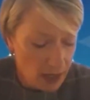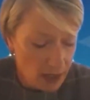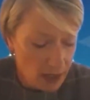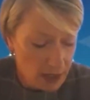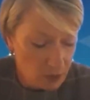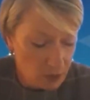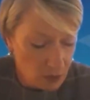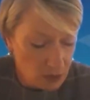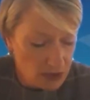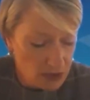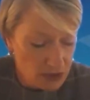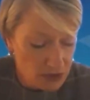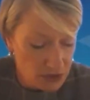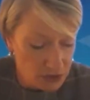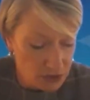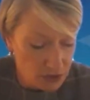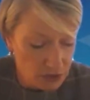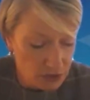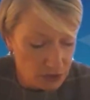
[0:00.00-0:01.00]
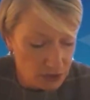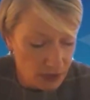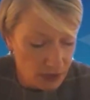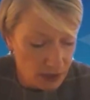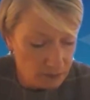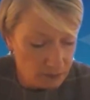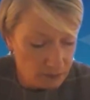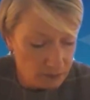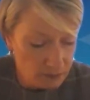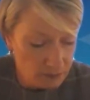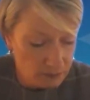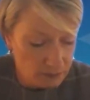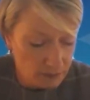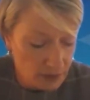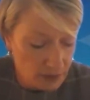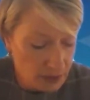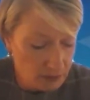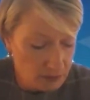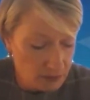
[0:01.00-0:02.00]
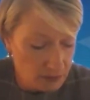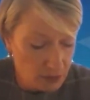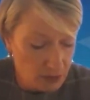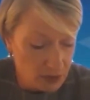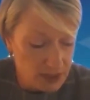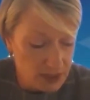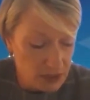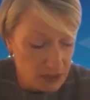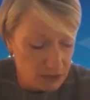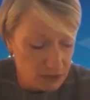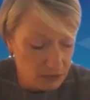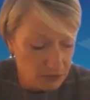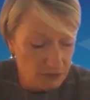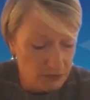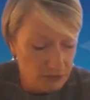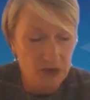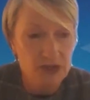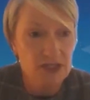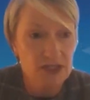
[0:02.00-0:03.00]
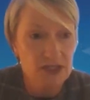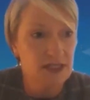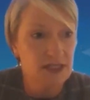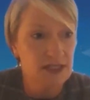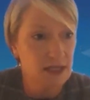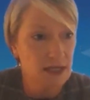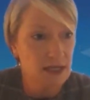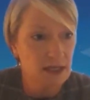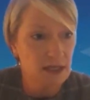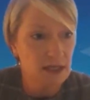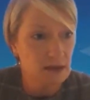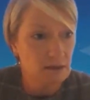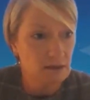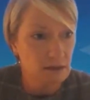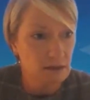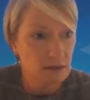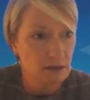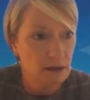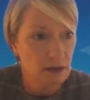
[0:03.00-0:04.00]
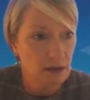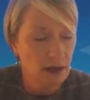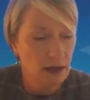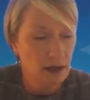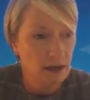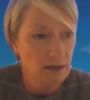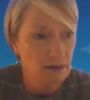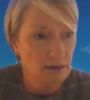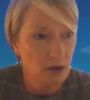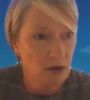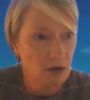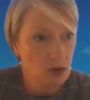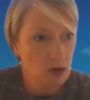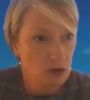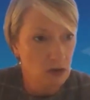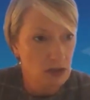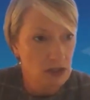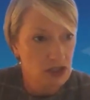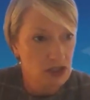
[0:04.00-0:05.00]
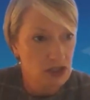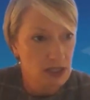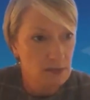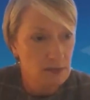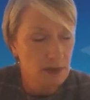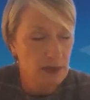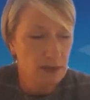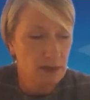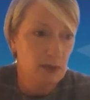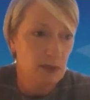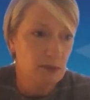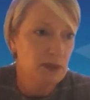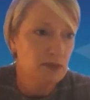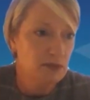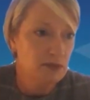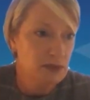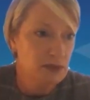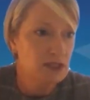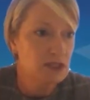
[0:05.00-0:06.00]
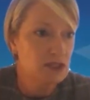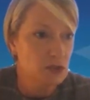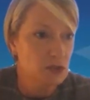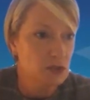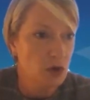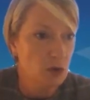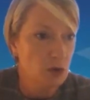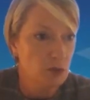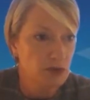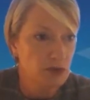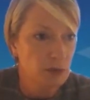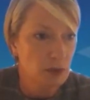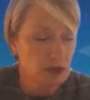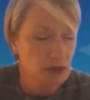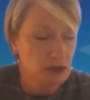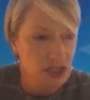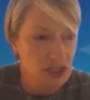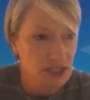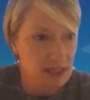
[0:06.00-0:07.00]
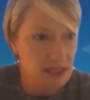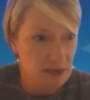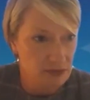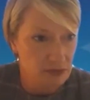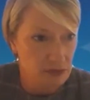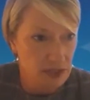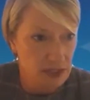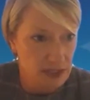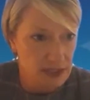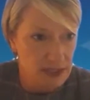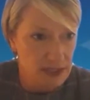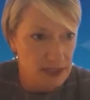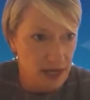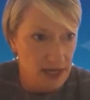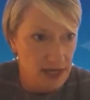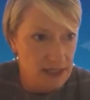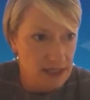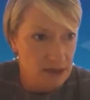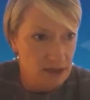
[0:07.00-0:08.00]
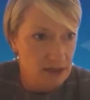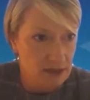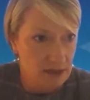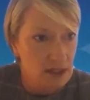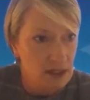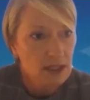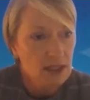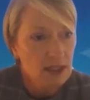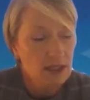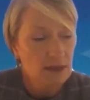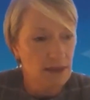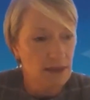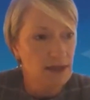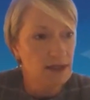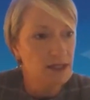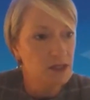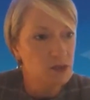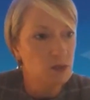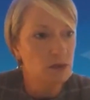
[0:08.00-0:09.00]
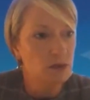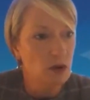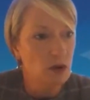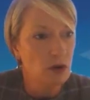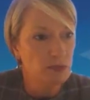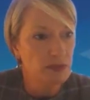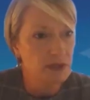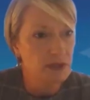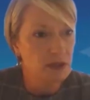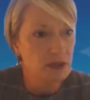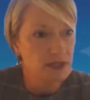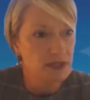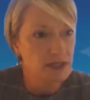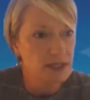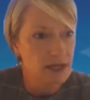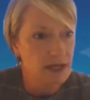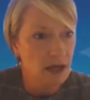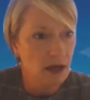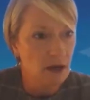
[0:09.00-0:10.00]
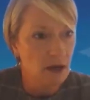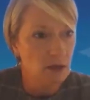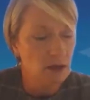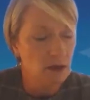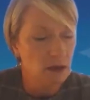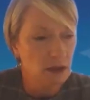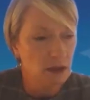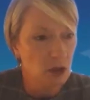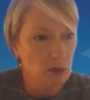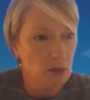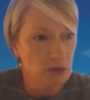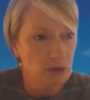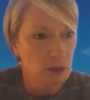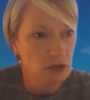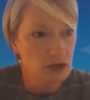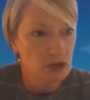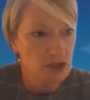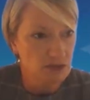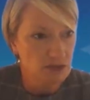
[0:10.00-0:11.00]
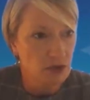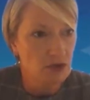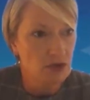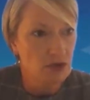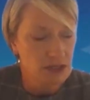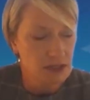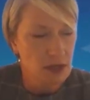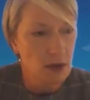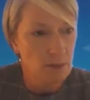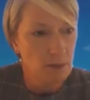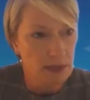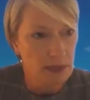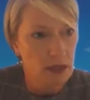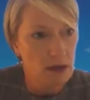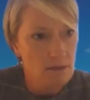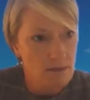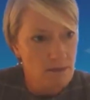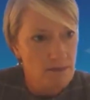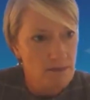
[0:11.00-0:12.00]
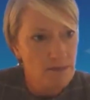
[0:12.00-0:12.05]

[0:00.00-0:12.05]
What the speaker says: in order to firstly study oncology, but we pivoted to ophthalmology several years later, and that is what Ophthea is now, an ophthalmology-focused company.